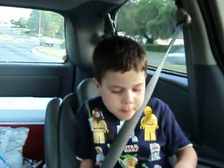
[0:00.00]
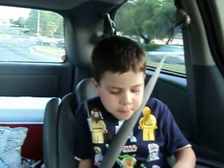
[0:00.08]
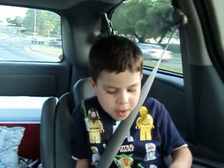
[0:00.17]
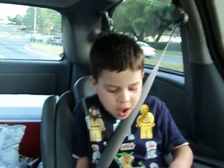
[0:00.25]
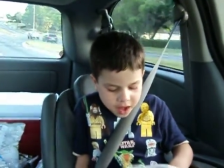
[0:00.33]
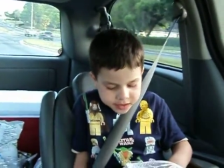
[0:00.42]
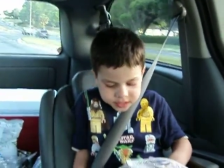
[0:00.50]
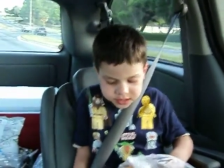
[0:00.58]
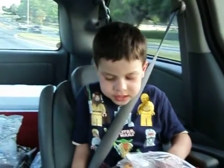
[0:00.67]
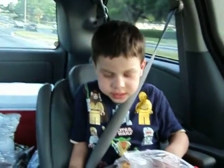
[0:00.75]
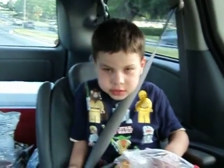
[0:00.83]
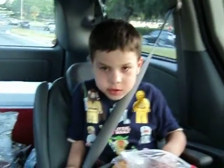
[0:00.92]

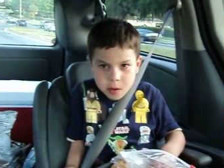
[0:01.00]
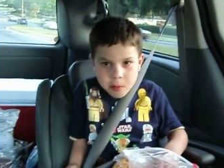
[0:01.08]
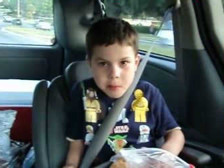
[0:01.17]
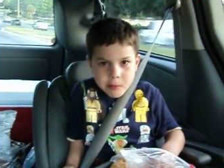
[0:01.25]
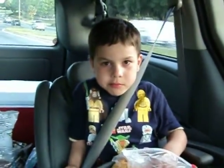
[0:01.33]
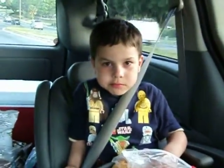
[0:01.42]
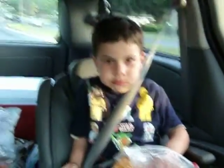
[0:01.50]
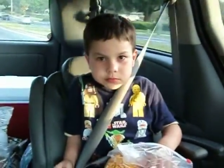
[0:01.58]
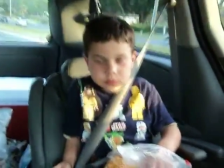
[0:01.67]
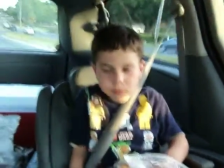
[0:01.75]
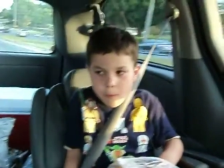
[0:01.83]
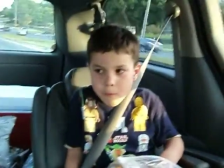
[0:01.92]
Buying.
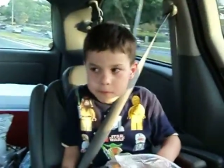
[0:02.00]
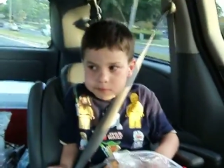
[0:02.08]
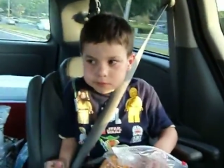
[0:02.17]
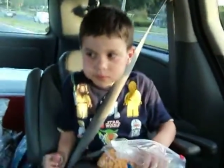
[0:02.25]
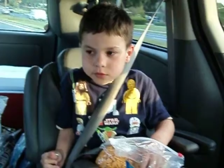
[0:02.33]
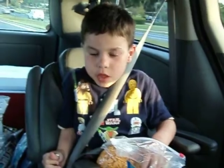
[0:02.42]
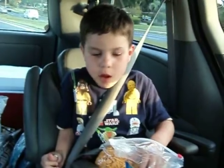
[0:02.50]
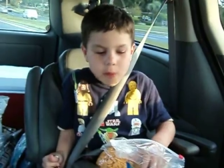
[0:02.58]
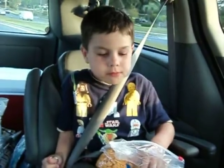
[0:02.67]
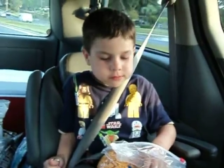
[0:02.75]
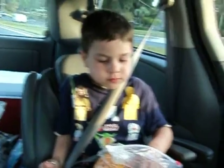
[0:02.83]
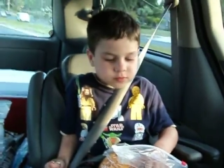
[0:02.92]
Buying something.
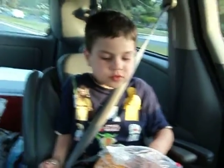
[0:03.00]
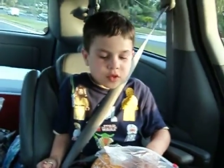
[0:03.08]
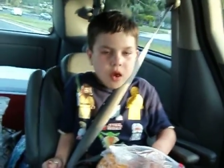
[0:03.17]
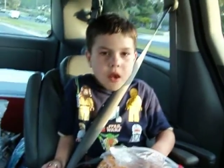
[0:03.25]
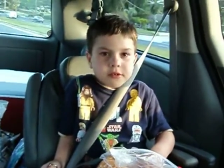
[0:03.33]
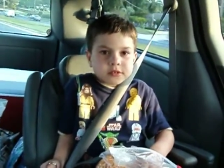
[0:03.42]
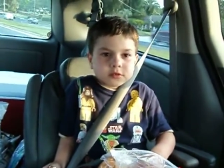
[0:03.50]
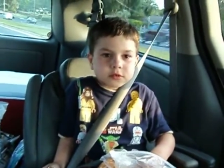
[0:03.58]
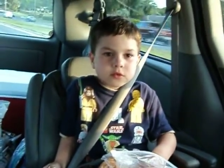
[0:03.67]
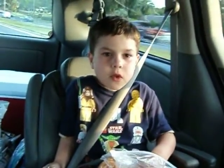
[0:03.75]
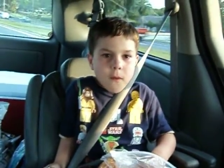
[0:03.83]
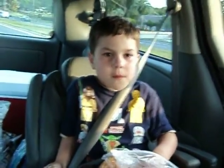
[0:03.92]
That's cool.
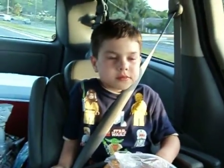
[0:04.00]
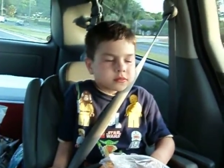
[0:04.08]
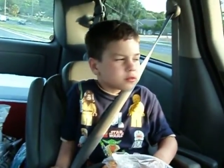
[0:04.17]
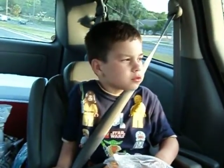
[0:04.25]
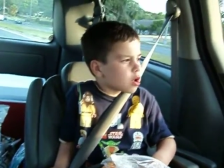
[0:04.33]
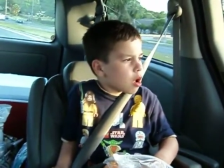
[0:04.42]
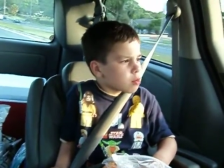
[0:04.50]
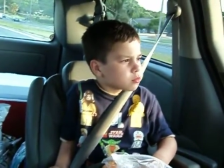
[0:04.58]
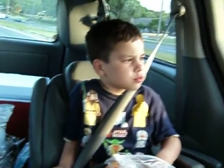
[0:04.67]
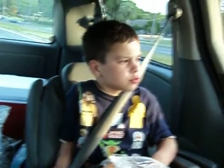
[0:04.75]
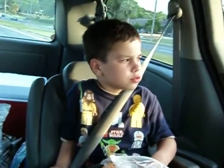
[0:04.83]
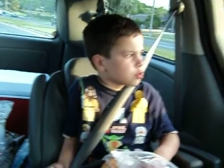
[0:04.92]
What else? What was your most
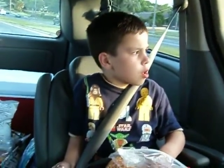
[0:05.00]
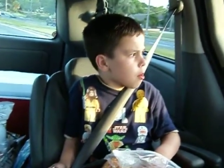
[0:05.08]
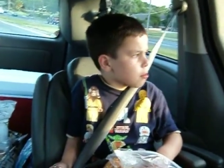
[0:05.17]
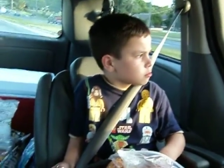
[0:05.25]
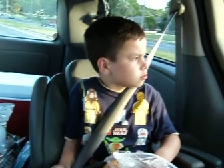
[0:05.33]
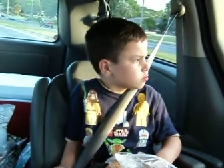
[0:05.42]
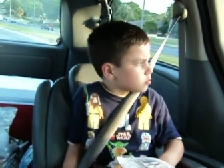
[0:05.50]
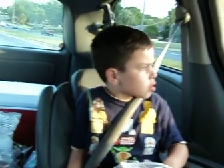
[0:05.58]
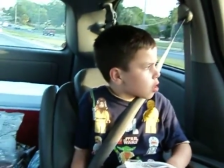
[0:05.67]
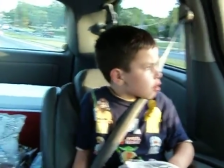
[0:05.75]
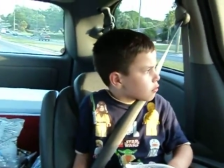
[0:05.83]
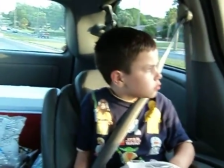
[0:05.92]
favorite ride that we
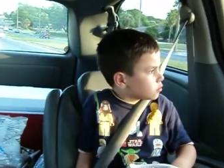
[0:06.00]
did?